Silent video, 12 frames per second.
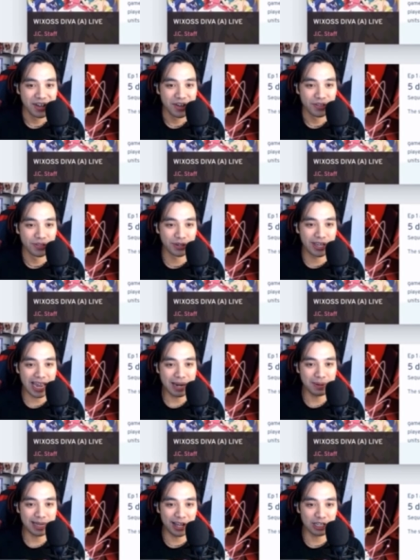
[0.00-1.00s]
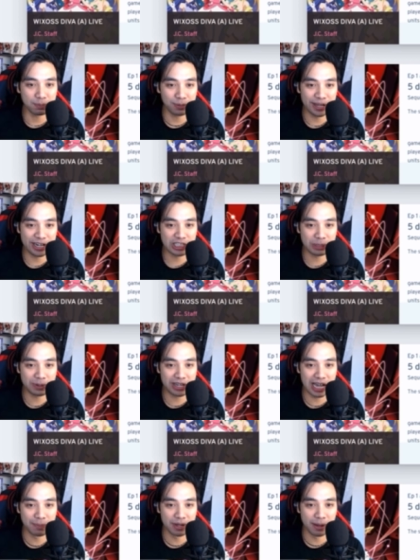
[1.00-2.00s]
The game allows players to
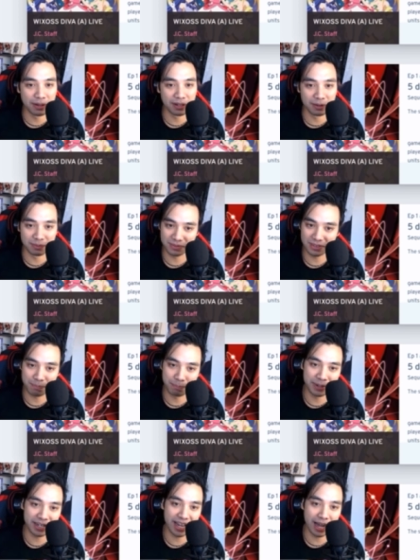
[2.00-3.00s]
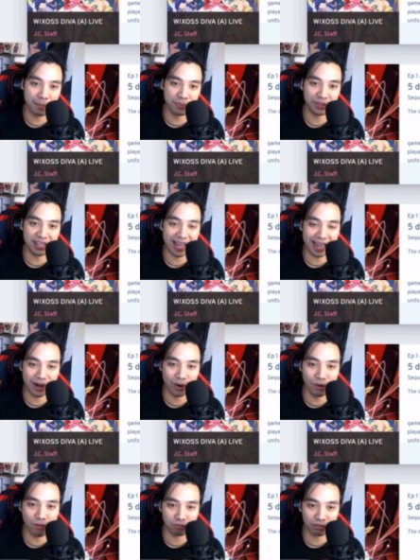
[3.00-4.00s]
become the
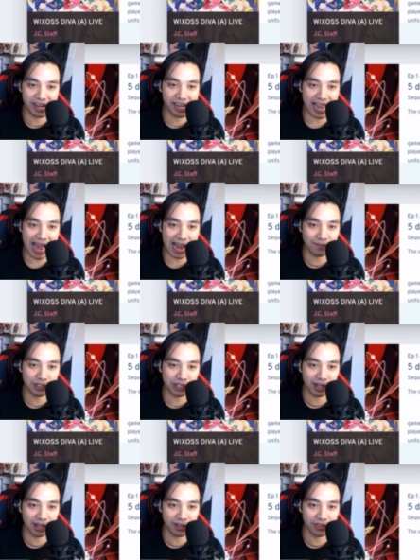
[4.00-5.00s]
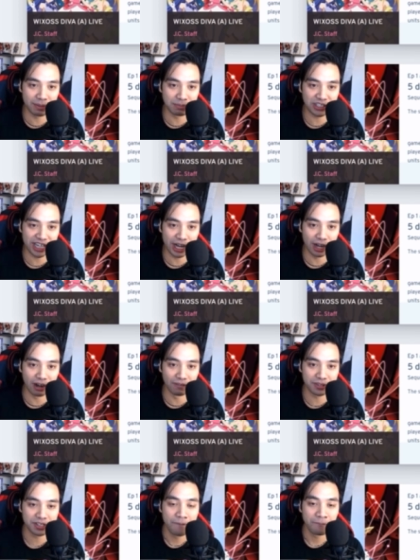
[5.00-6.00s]
L-Rig avatar
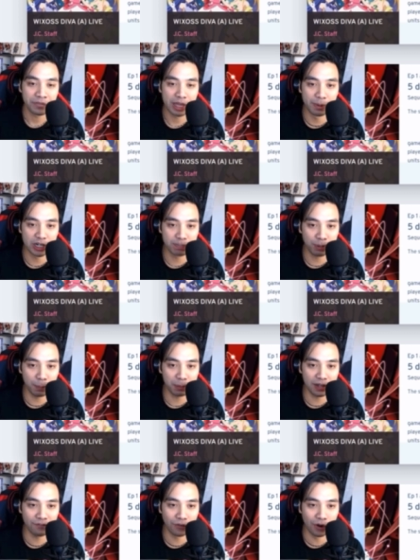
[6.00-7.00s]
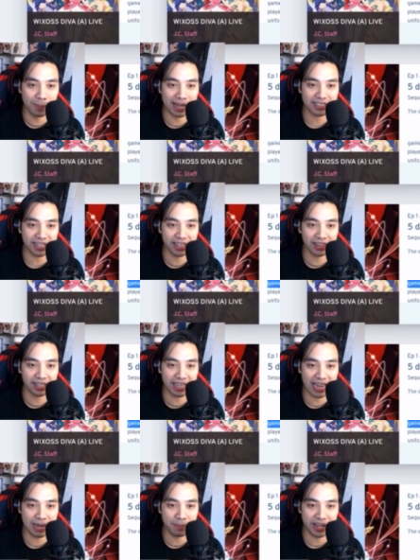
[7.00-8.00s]
themselves. The most popular format in the
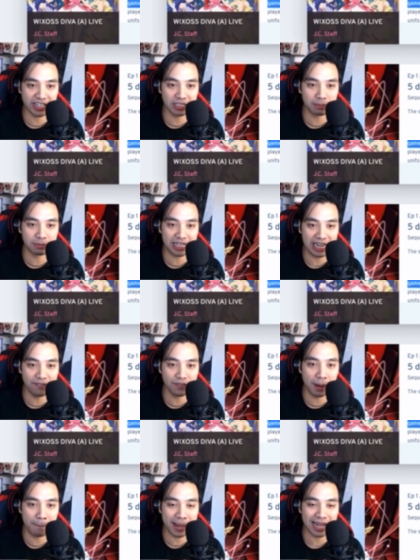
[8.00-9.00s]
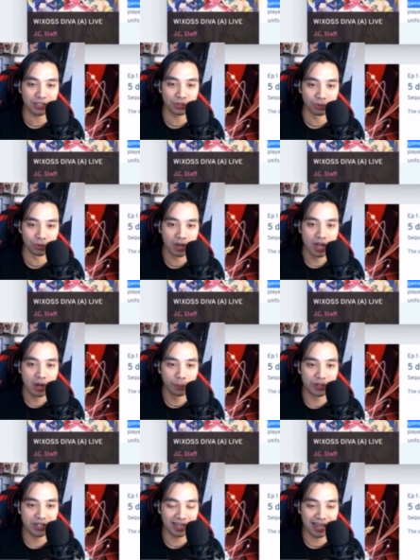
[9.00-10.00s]
game is Diva Battle,
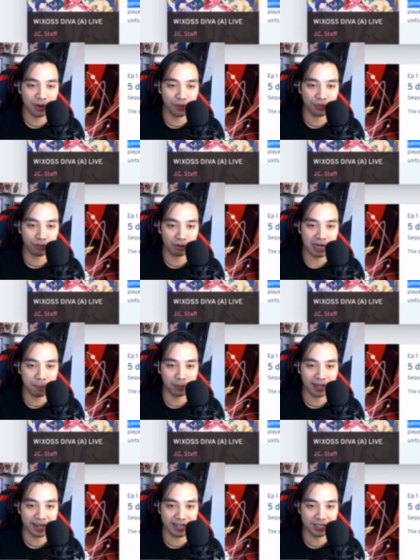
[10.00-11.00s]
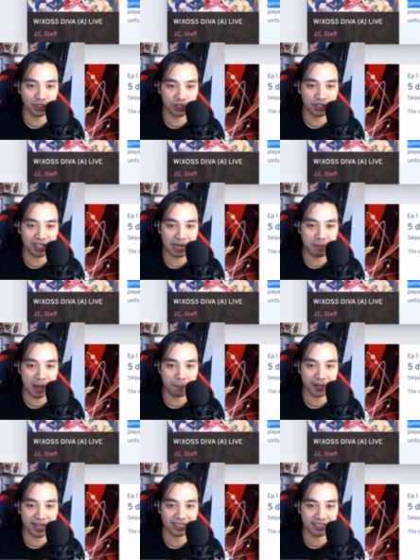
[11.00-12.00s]
which allows 3 players to team up
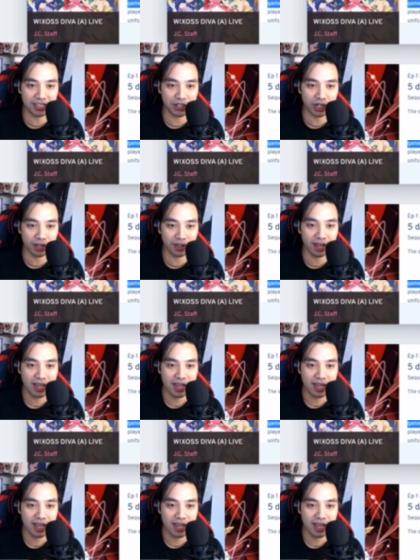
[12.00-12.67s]
against each other